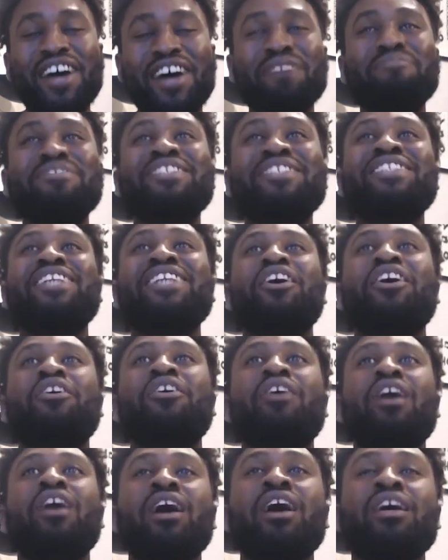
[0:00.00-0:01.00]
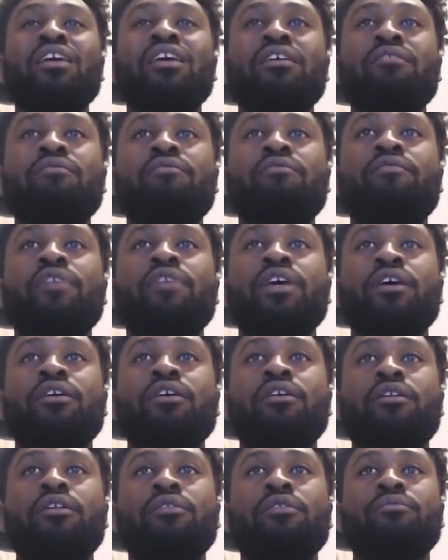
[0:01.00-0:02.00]
So I can
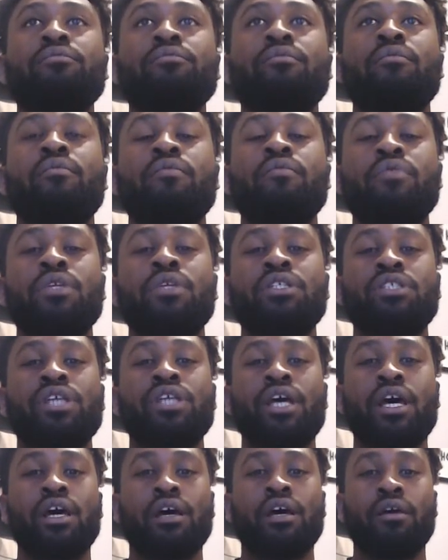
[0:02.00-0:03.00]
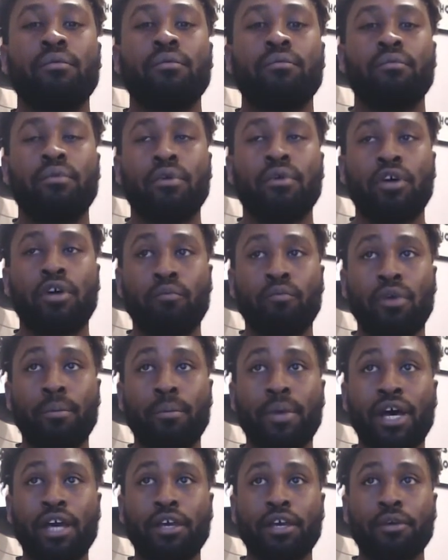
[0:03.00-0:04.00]
feel the chair on my
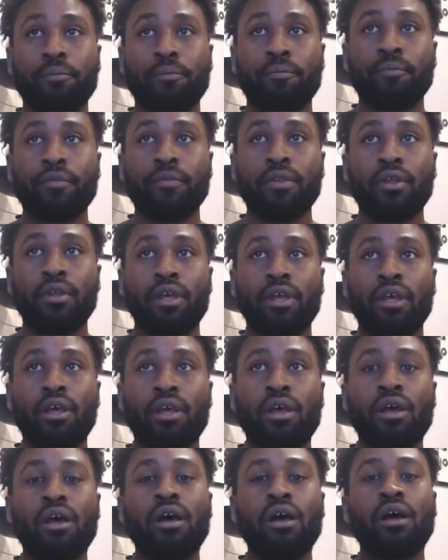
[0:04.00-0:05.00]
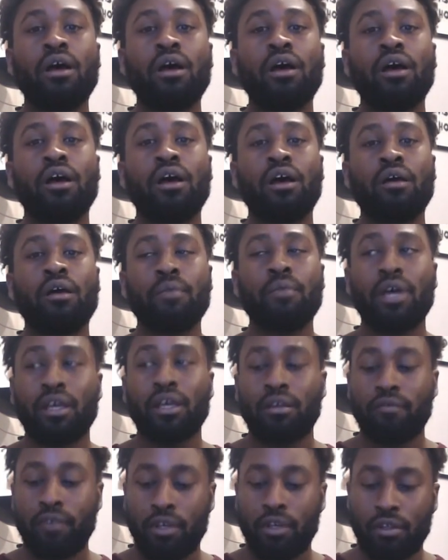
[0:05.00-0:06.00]
back. I
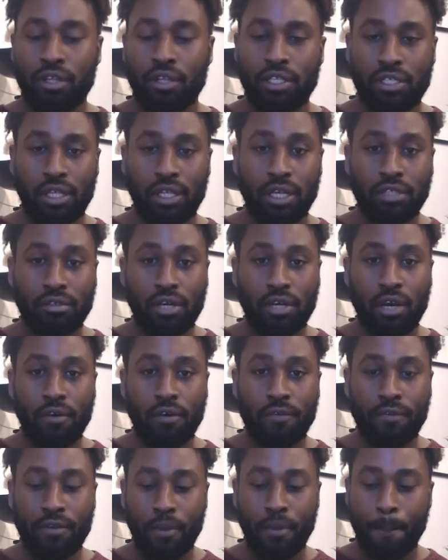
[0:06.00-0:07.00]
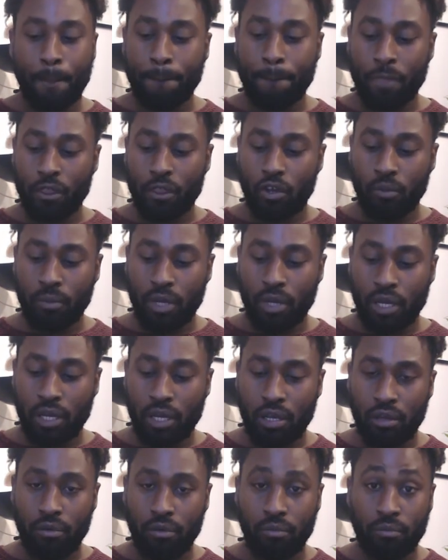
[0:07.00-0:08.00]
can feel a slight draft on
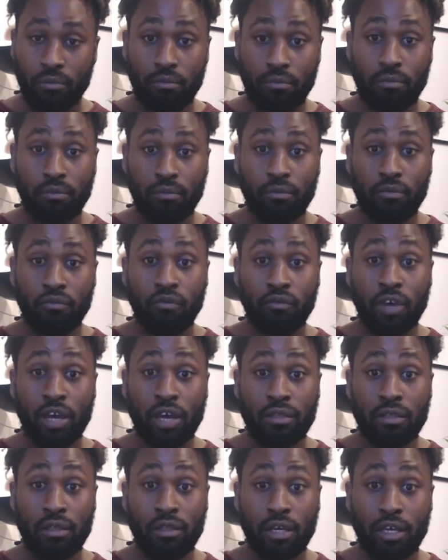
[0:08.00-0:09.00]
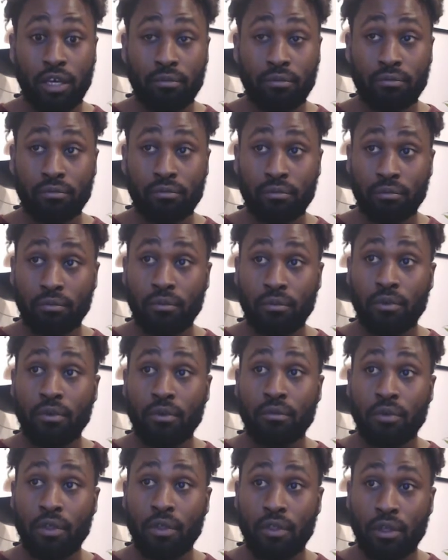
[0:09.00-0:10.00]
my right thigh.
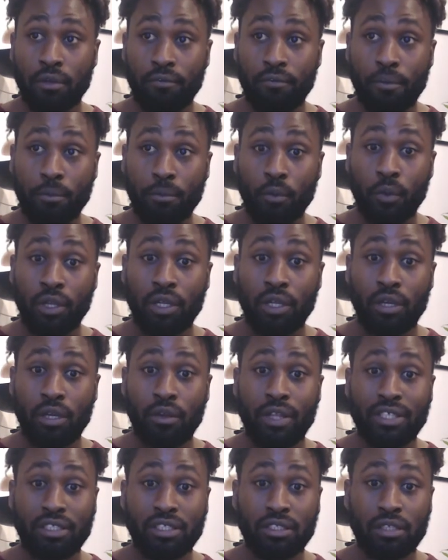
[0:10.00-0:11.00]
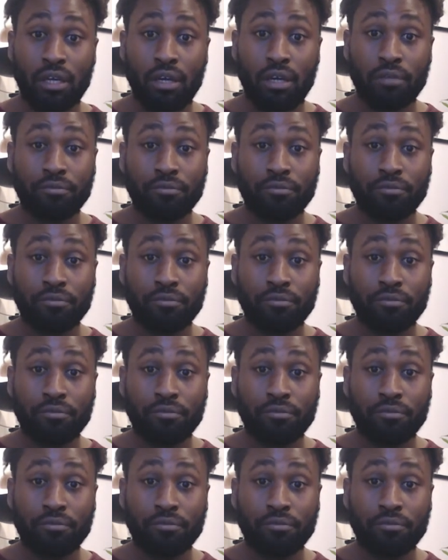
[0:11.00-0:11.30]
I think from the window, that's a jar.